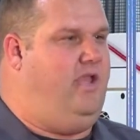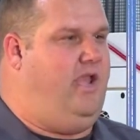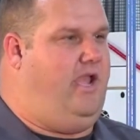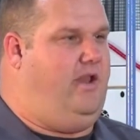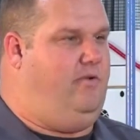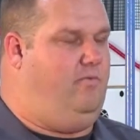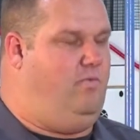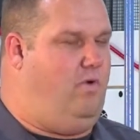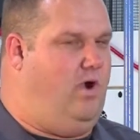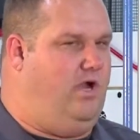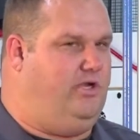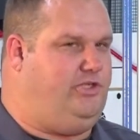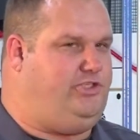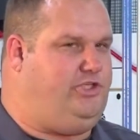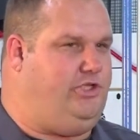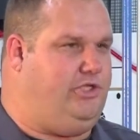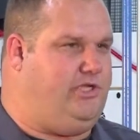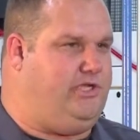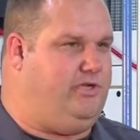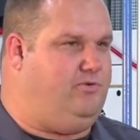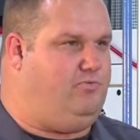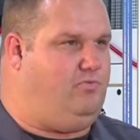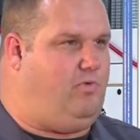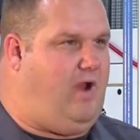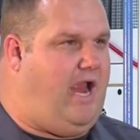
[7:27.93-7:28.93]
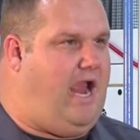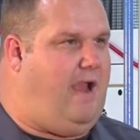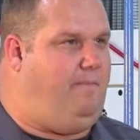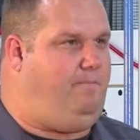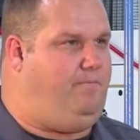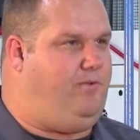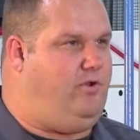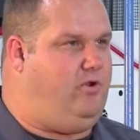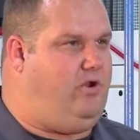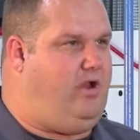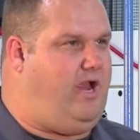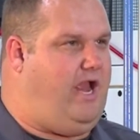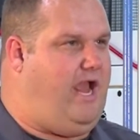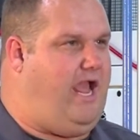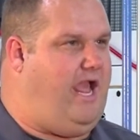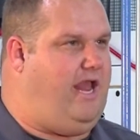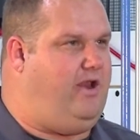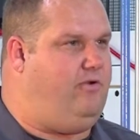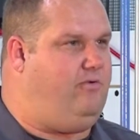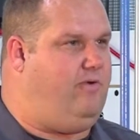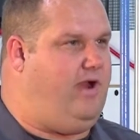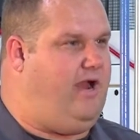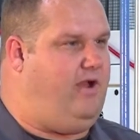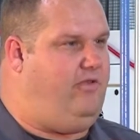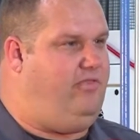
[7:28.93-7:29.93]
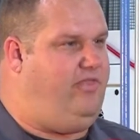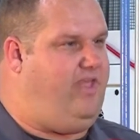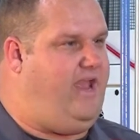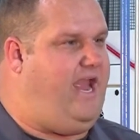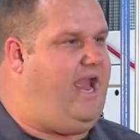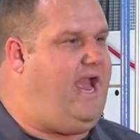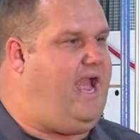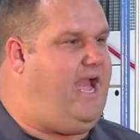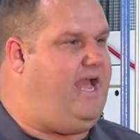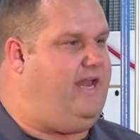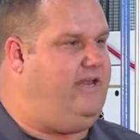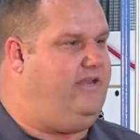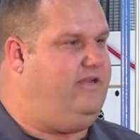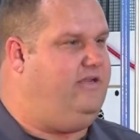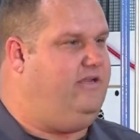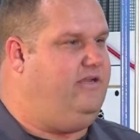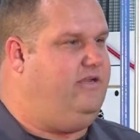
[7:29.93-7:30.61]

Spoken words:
And once you can wrap your head around that,